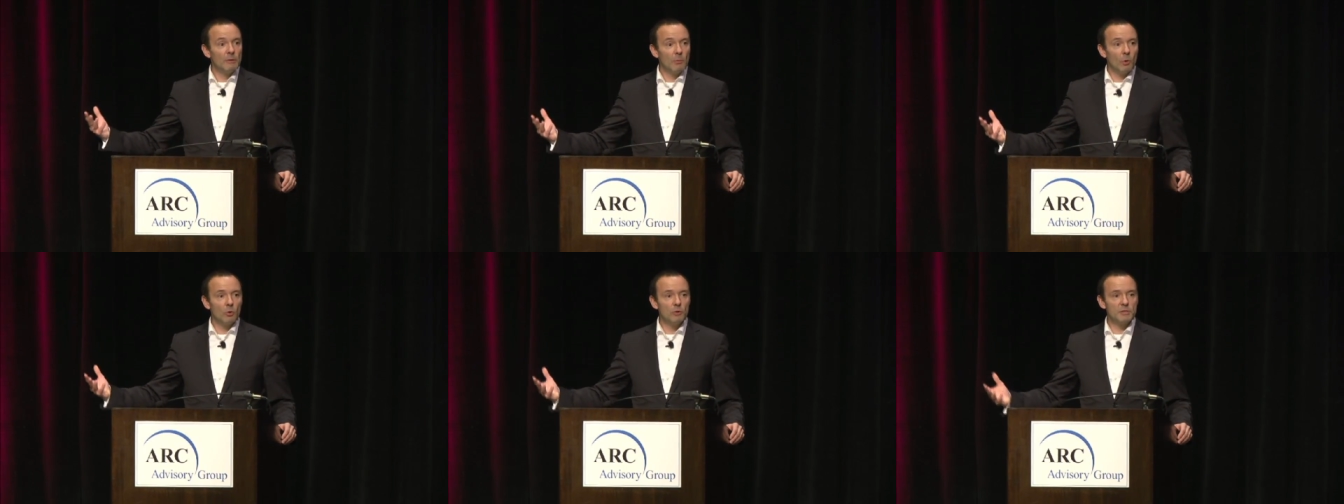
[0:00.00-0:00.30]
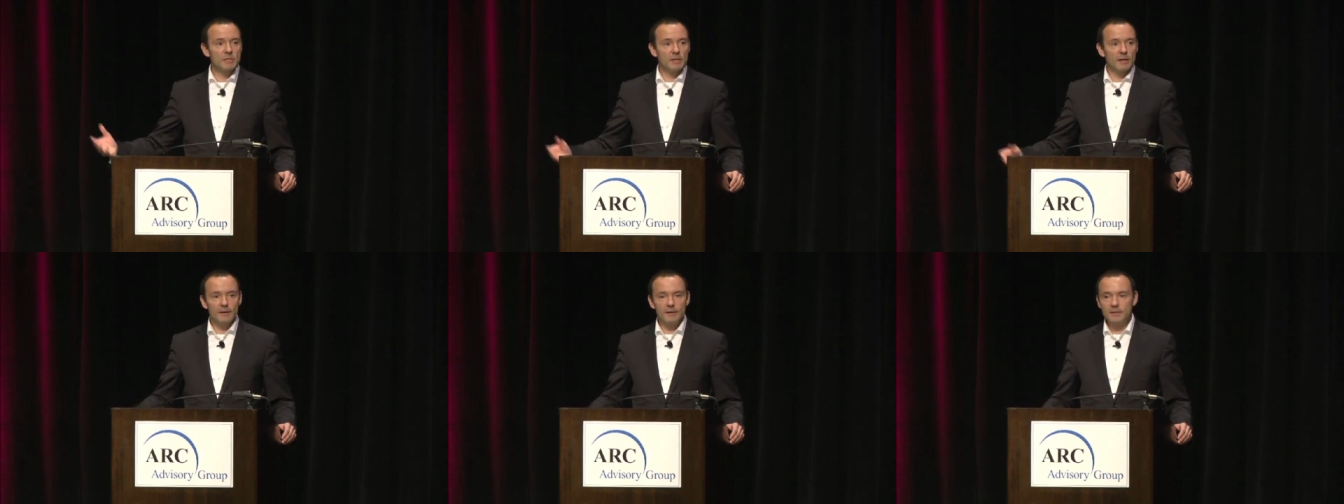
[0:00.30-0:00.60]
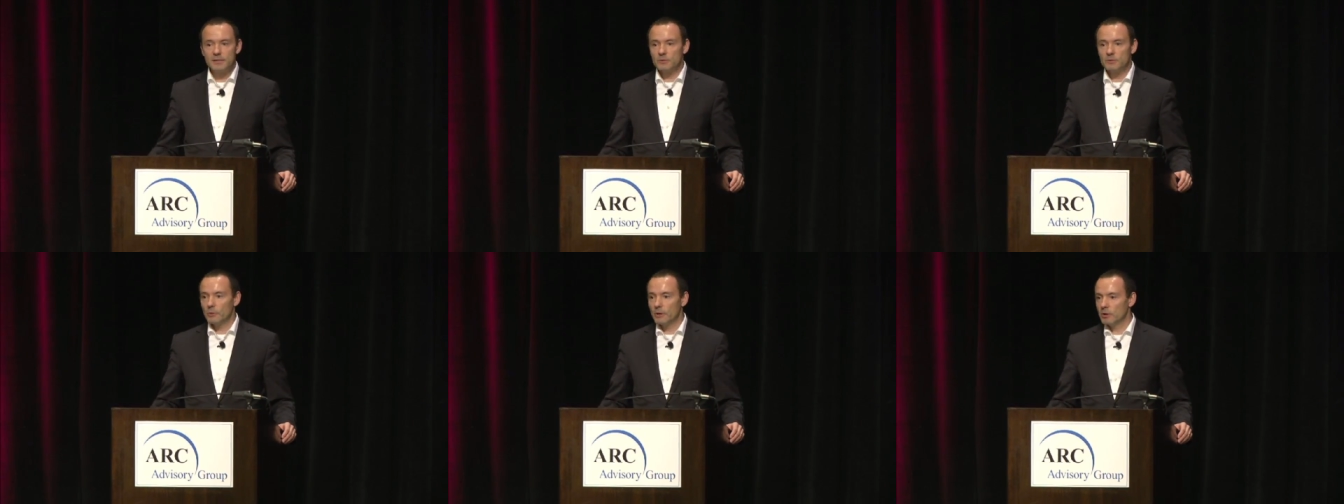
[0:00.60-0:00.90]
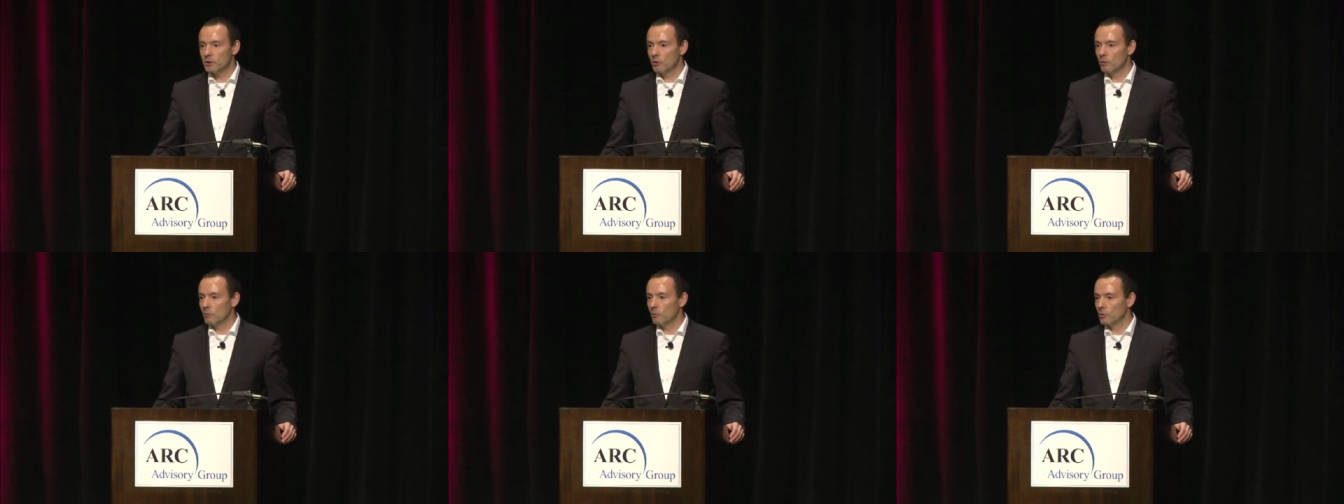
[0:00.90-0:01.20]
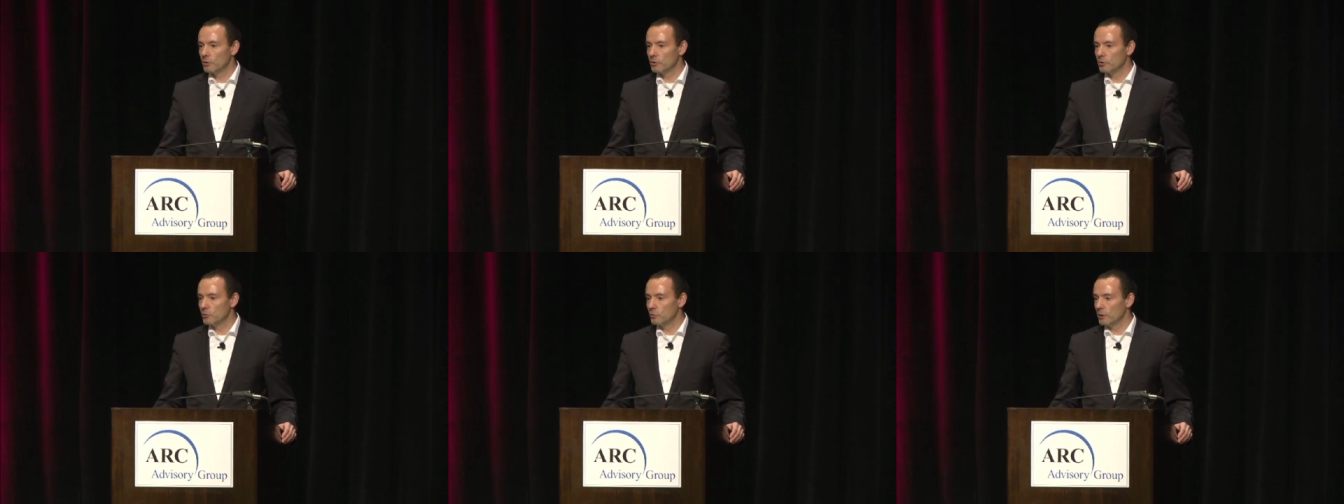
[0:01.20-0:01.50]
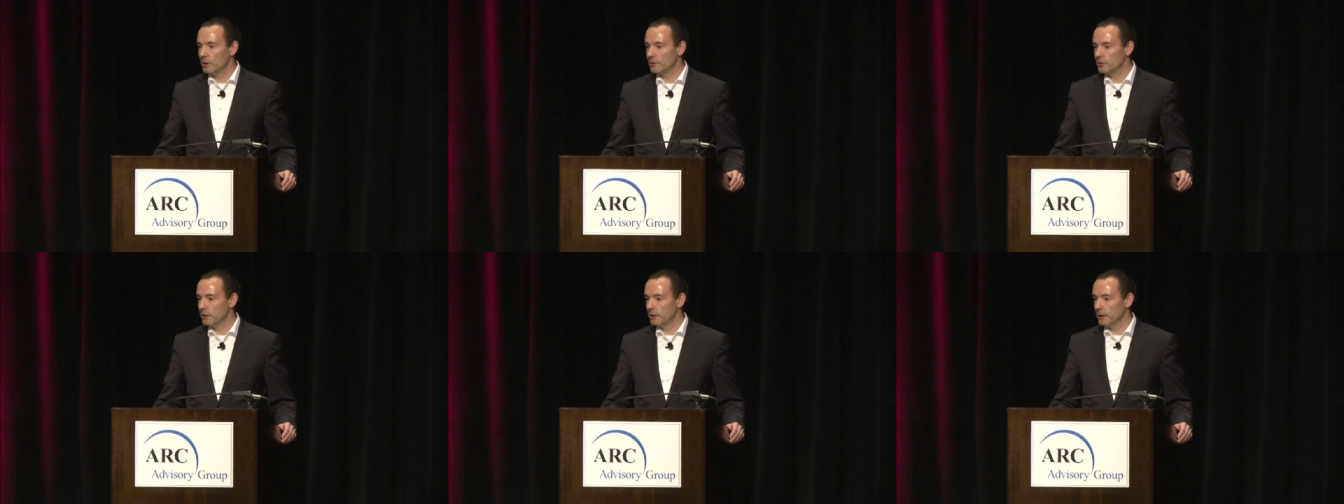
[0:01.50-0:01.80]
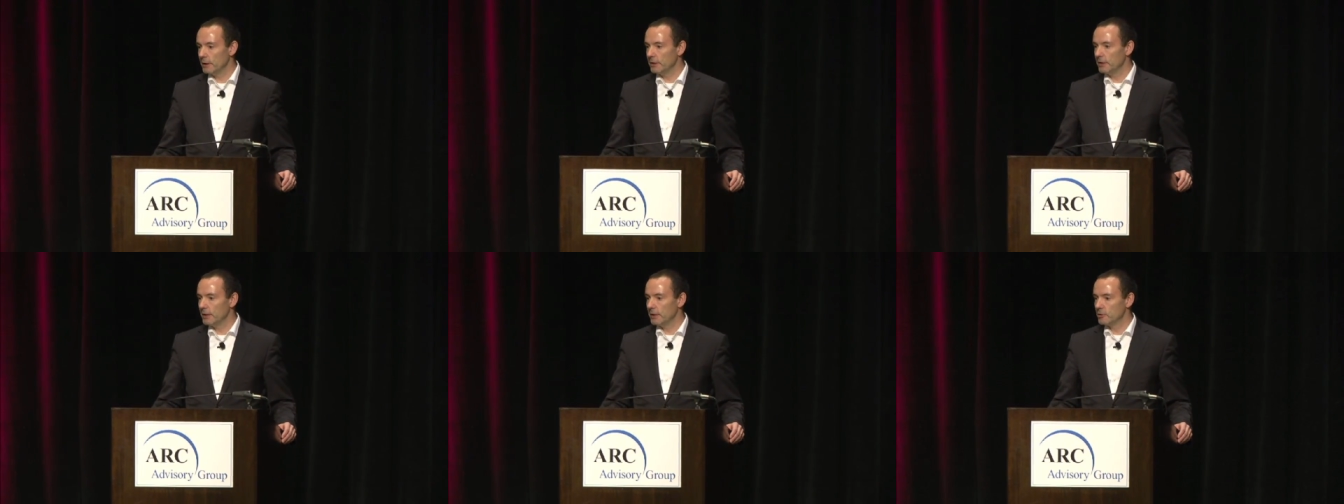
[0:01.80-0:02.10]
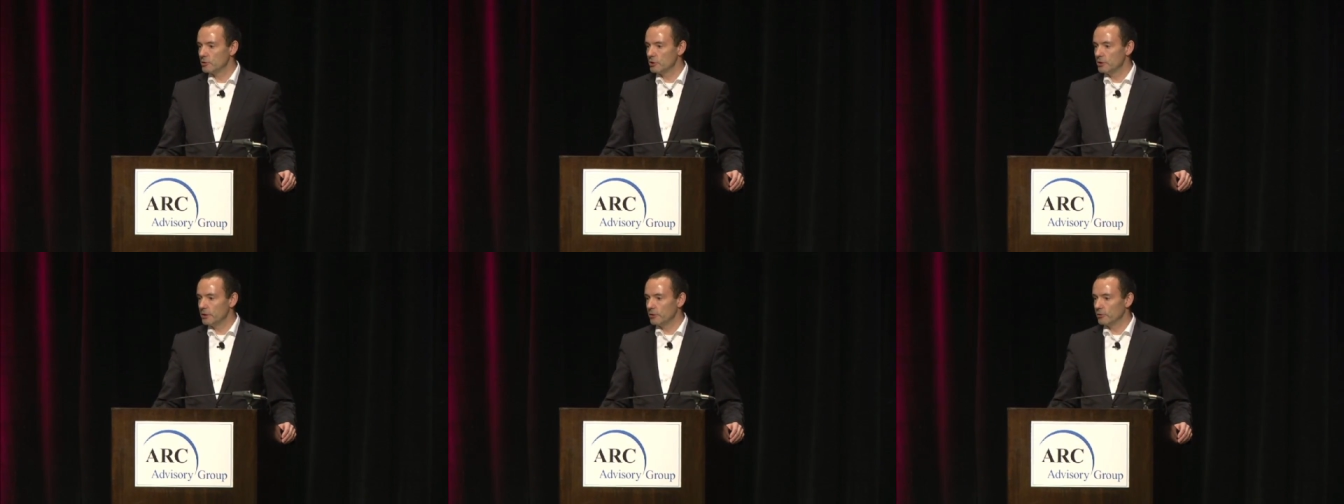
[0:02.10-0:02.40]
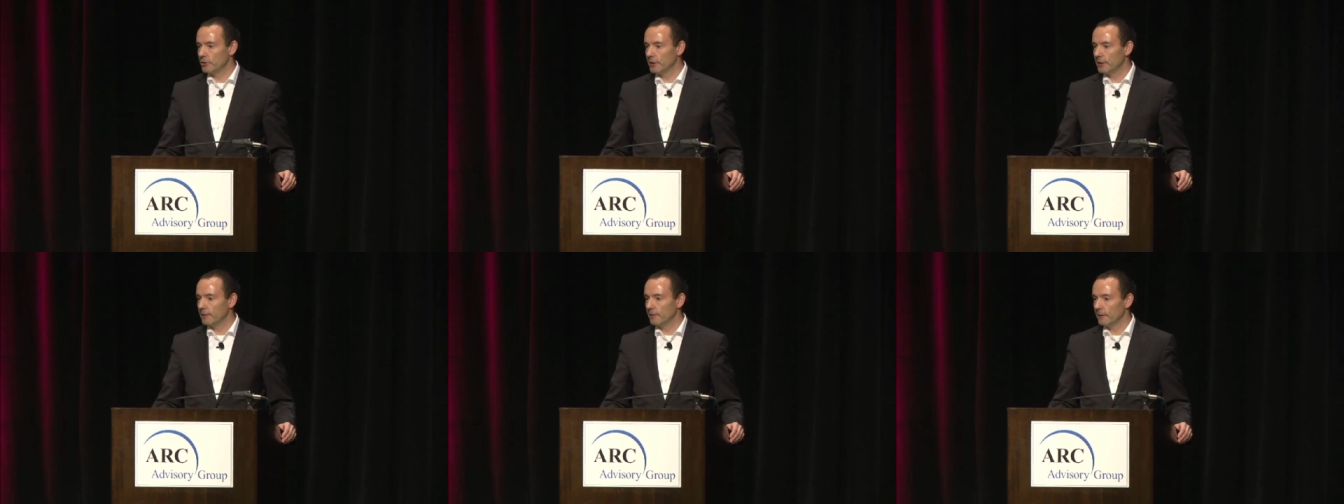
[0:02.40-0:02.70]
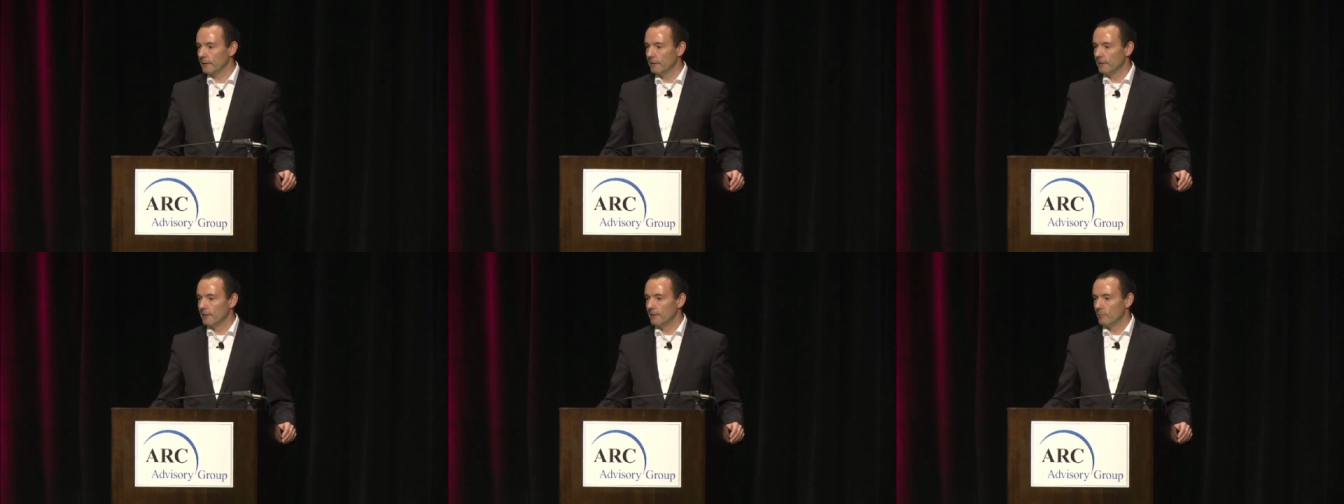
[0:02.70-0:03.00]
remote sites where you don't want to do any, any engineering,